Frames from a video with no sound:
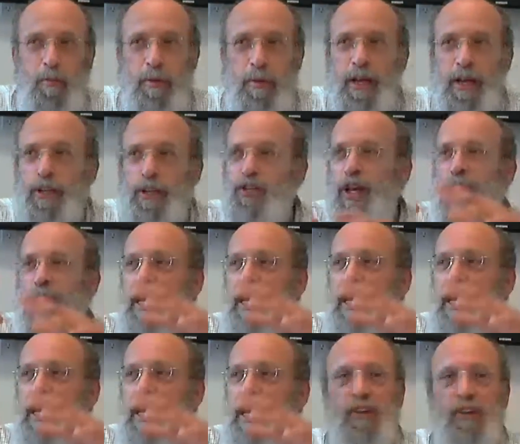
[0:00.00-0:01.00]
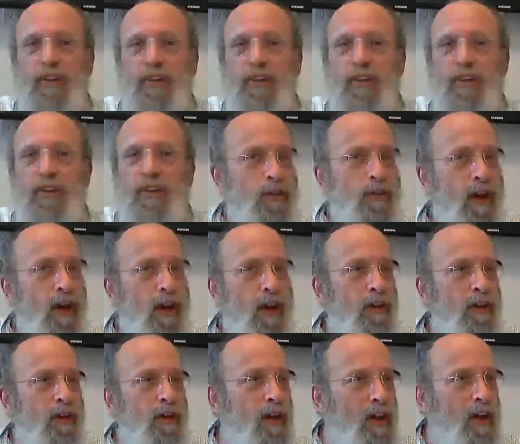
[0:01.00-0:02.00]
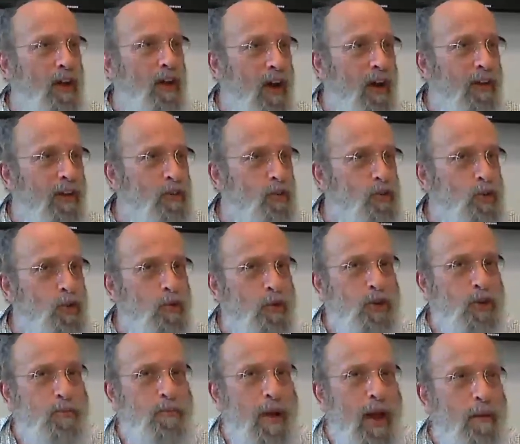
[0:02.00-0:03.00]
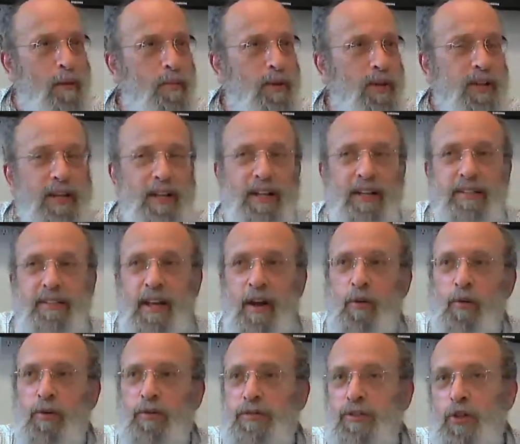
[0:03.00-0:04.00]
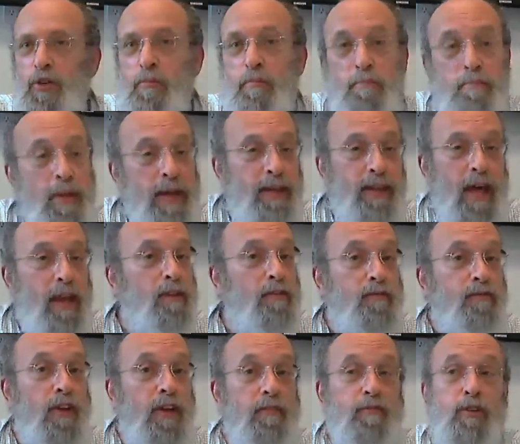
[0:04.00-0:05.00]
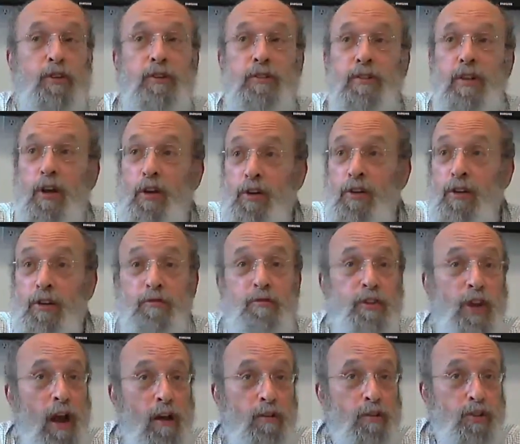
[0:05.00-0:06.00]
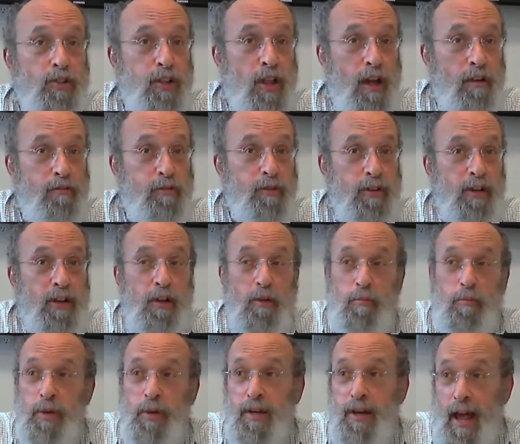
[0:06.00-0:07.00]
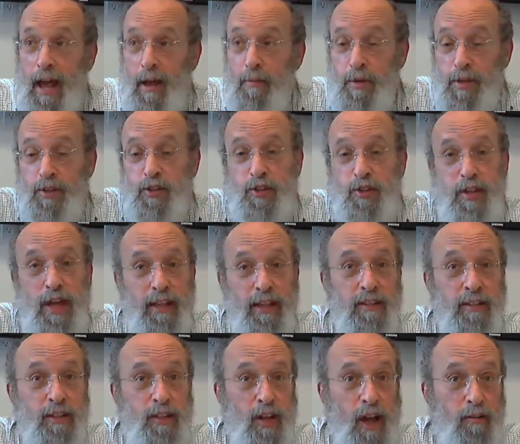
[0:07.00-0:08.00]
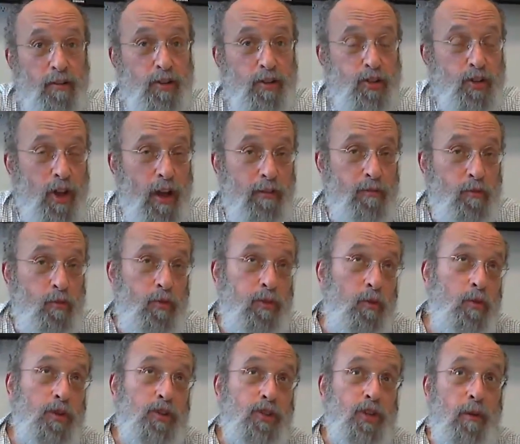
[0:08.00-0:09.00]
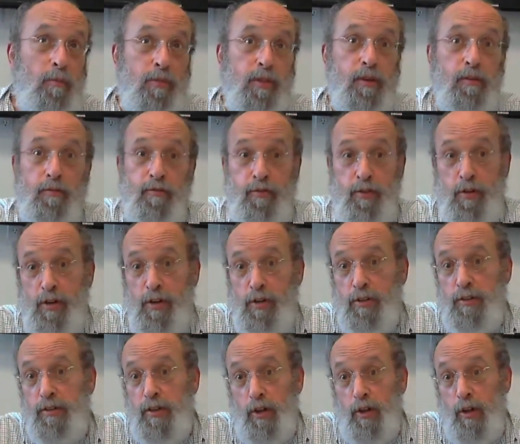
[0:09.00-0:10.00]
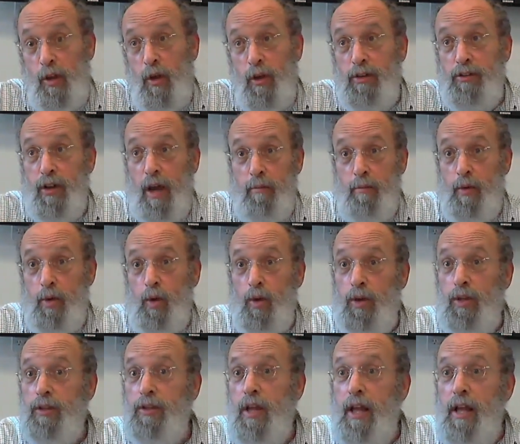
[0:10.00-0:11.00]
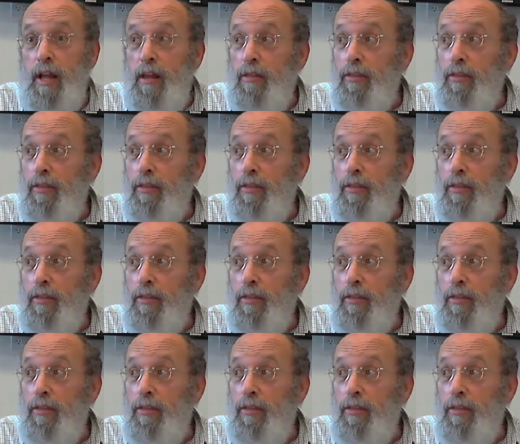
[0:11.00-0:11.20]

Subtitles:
would be a gigantic town on the Jewish map. Now, you may not have ever heard of Yaroslav, but it happens that in Yaroslav there was something for a long time called